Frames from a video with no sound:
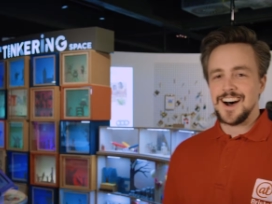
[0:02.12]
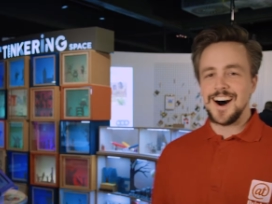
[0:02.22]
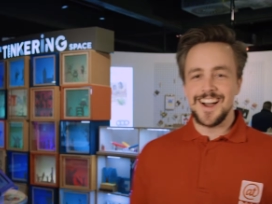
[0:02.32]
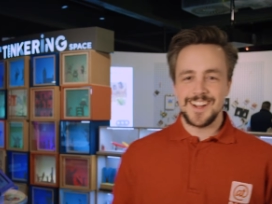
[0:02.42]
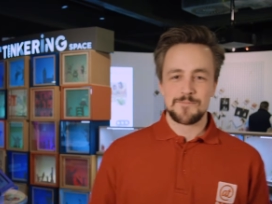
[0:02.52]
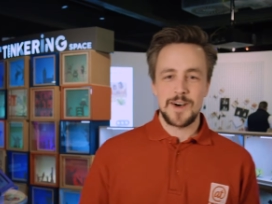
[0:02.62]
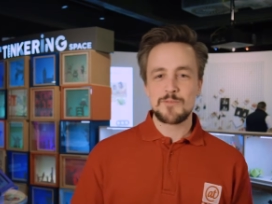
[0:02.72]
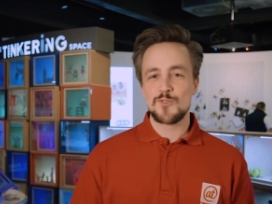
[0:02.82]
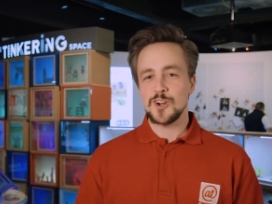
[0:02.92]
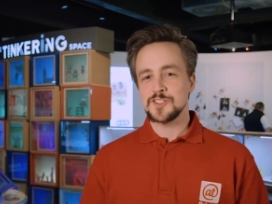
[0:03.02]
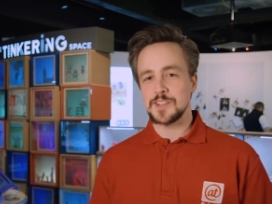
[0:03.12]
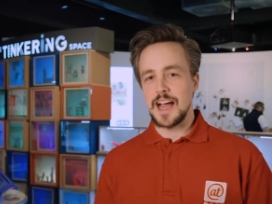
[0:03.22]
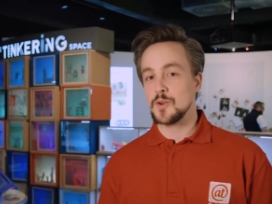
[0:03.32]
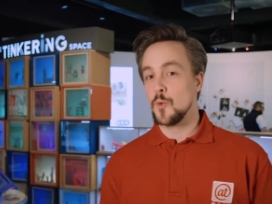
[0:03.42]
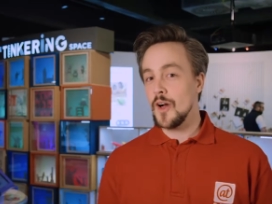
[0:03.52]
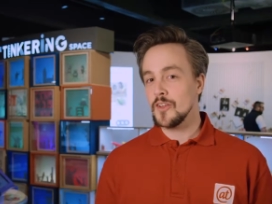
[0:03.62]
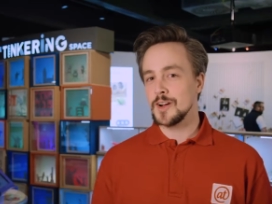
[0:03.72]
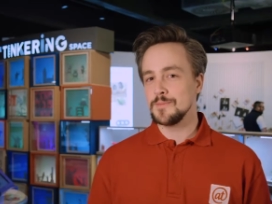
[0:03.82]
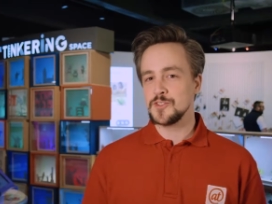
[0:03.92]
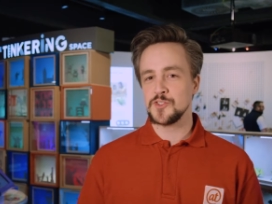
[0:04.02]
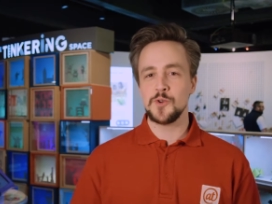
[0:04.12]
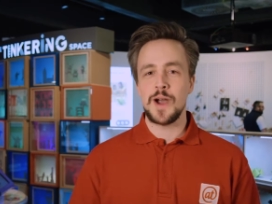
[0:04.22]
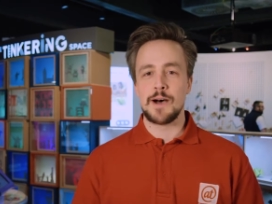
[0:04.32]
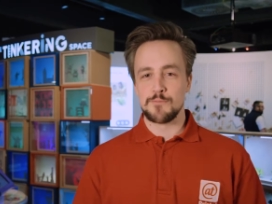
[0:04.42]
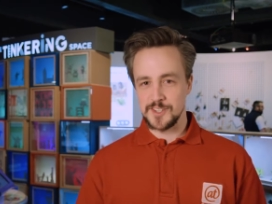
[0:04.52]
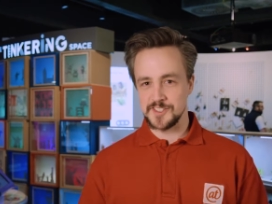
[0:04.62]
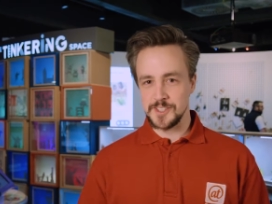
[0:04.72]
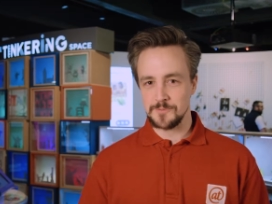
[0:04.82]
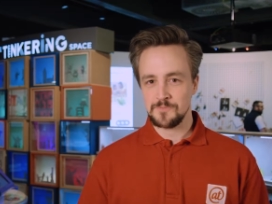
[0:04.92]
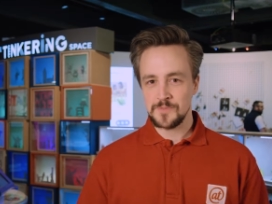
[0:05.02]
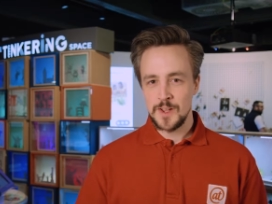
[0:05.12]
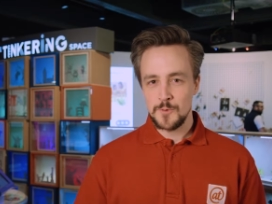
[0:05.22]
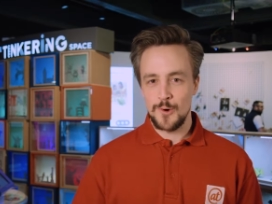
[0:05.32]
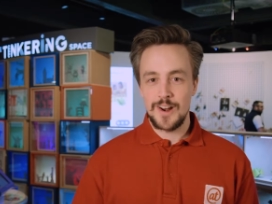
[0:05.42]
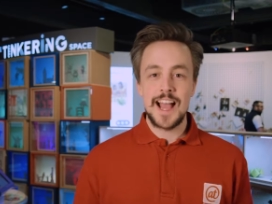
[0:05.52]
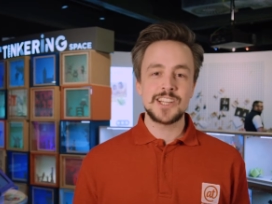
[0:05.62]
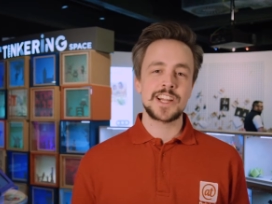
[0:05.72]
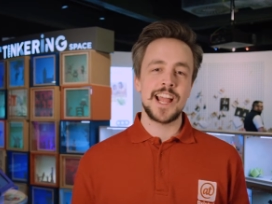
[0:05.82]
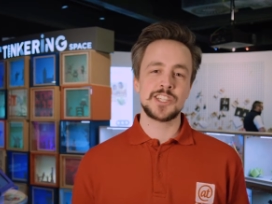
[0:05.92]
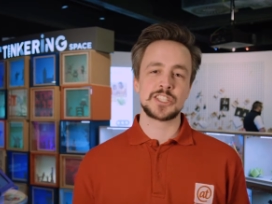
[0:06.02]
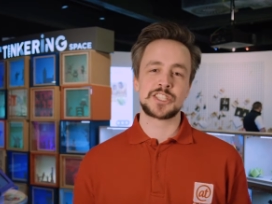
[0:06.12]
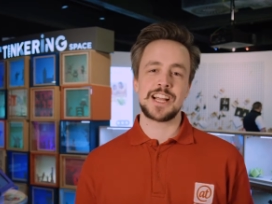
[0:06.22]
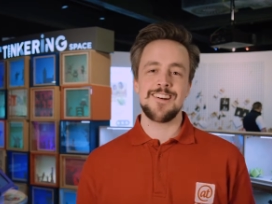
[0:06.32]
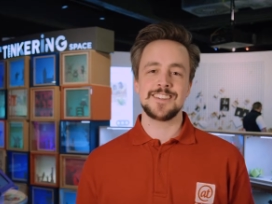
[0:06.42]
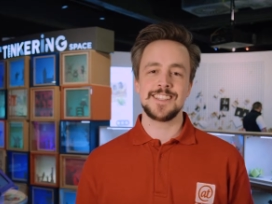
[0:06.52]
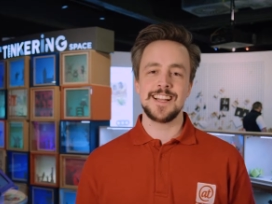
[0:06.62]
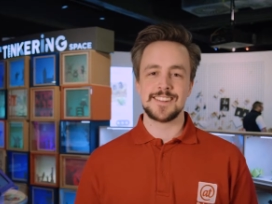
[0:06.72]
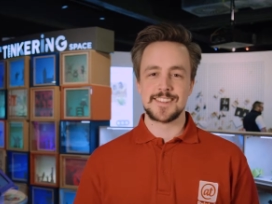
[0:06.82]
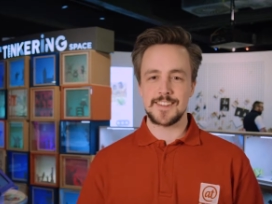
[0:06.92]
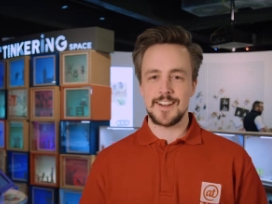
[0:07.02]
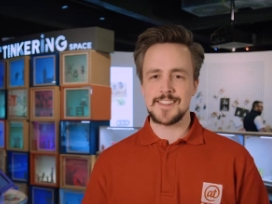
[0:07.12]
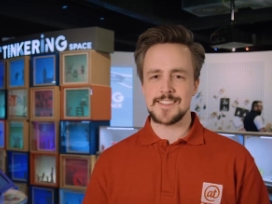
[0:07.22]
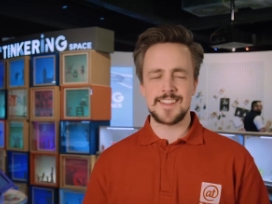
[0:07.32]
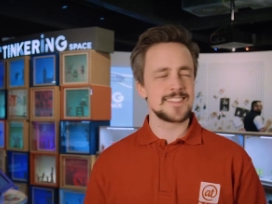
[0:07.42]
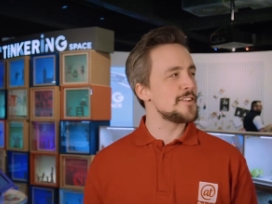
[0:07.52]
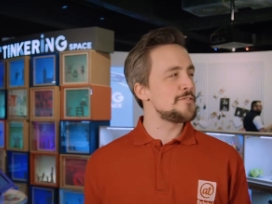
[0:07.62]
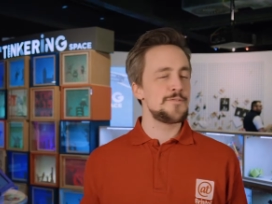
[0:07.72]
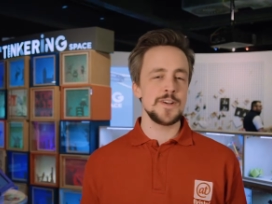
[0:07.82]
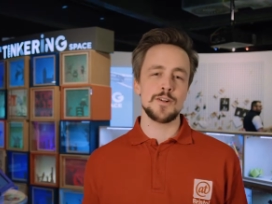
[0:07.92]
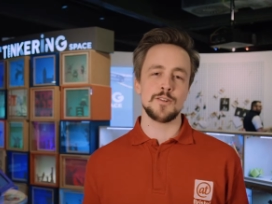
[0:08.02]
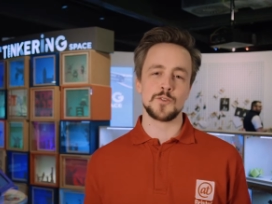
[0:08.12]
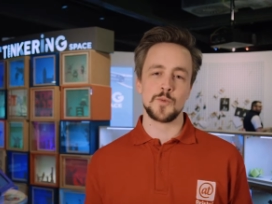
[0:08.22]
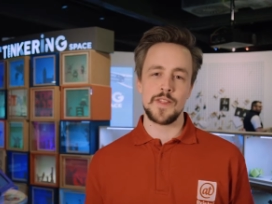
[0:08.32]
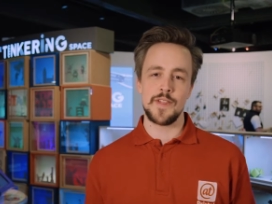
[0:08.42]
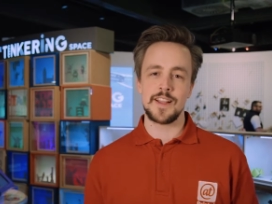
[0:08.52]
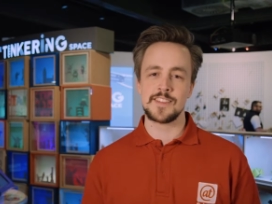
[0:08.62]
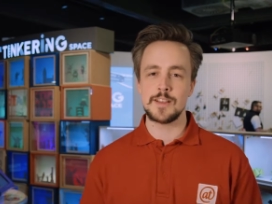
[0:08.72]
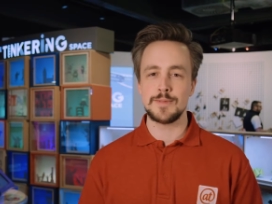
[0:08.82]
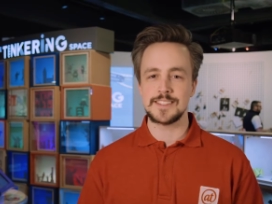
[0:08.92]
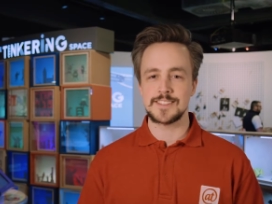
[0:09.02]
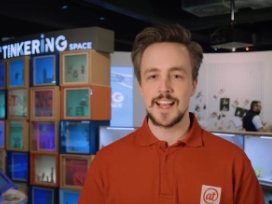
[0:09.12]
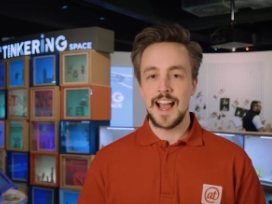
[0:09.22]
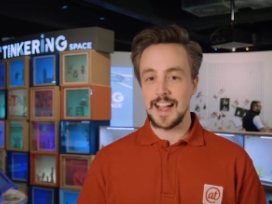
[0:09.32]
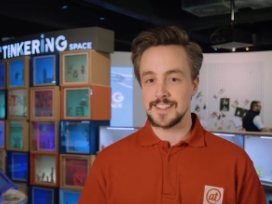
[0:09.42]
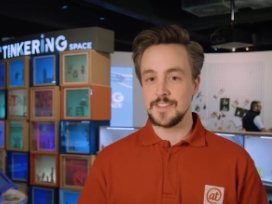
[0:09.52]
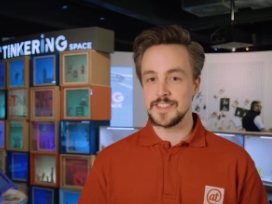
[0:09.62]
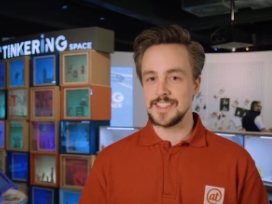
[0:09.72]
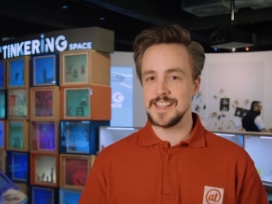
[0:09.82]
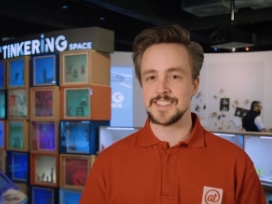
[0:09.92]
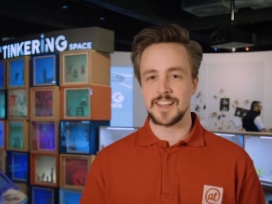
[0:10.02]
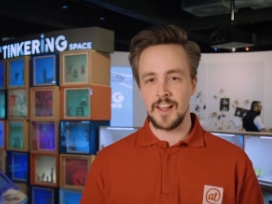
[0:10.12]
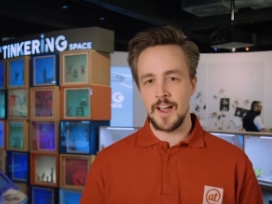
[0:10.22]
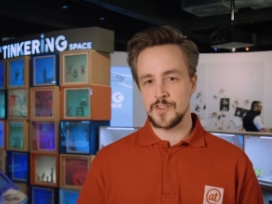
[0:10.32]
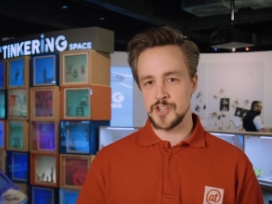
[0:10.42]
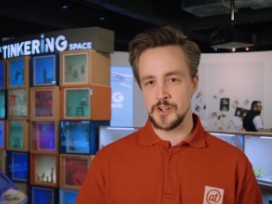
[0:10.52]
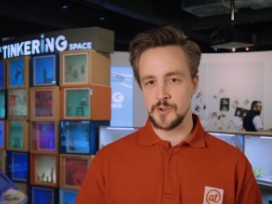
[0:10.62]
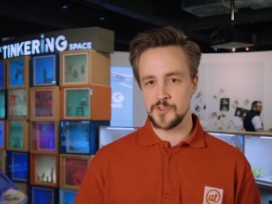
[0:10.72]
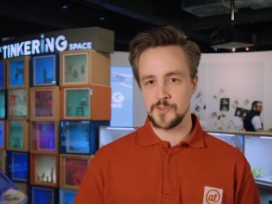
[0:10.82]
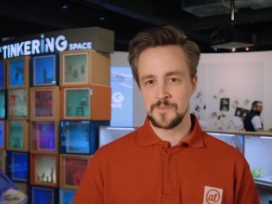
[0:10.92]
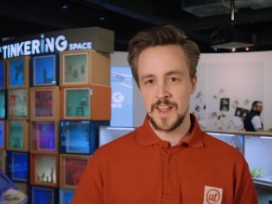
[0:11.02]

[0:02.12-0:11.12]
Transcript: Hi, I'm Ross and welcome to At Bristol. We're an educational charity and science centre filled with exhibits, activities and live shows.